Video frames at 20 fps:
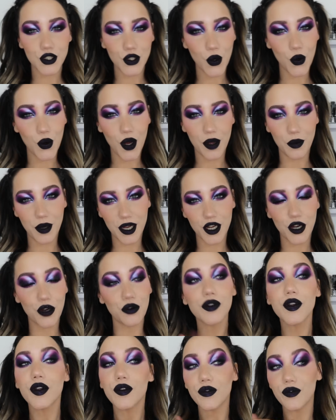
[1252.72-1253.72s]
So I went
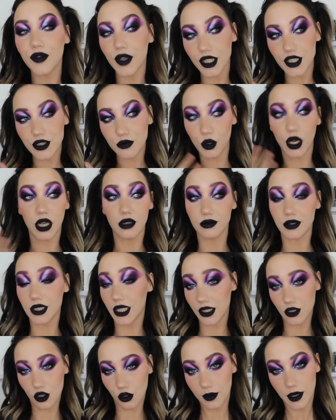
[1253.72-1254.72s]
off, finished, well,
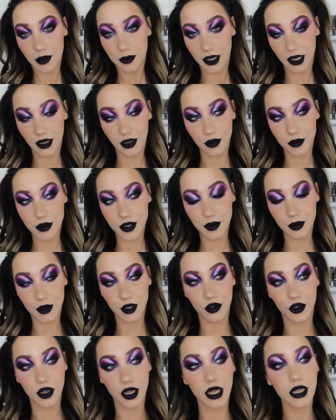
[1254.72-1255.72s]
did all my makeup to be
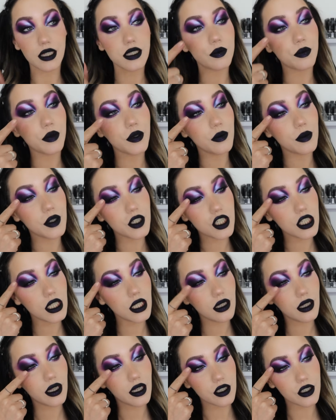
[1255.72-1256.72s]
honest. Put my
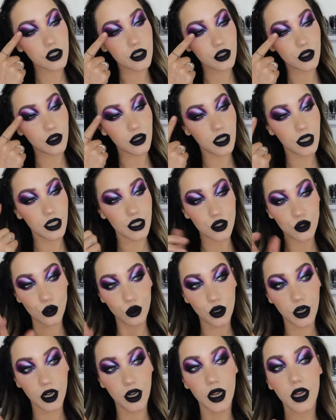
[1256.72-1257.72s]
Shein lashes on that I
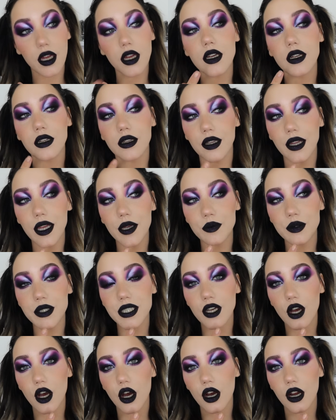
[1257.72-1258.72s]
adore. Lips
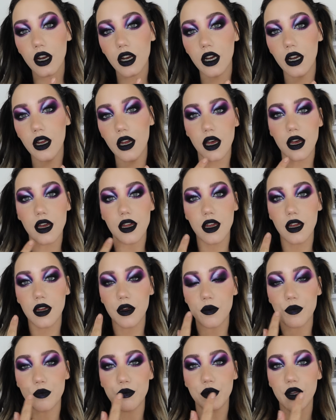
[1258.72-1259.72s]
are
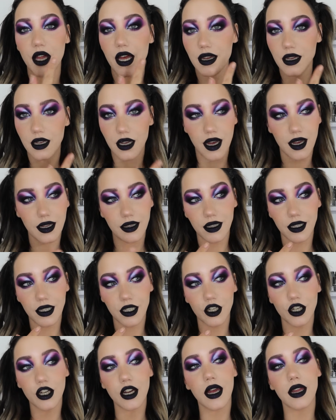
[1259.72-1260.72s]
a black
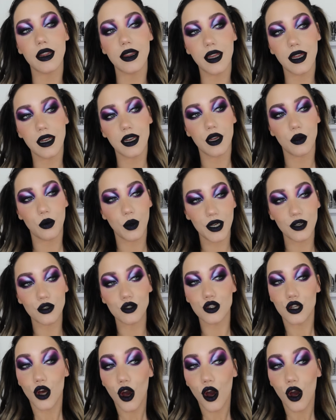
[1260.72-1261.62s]
eyeliner, and then I went on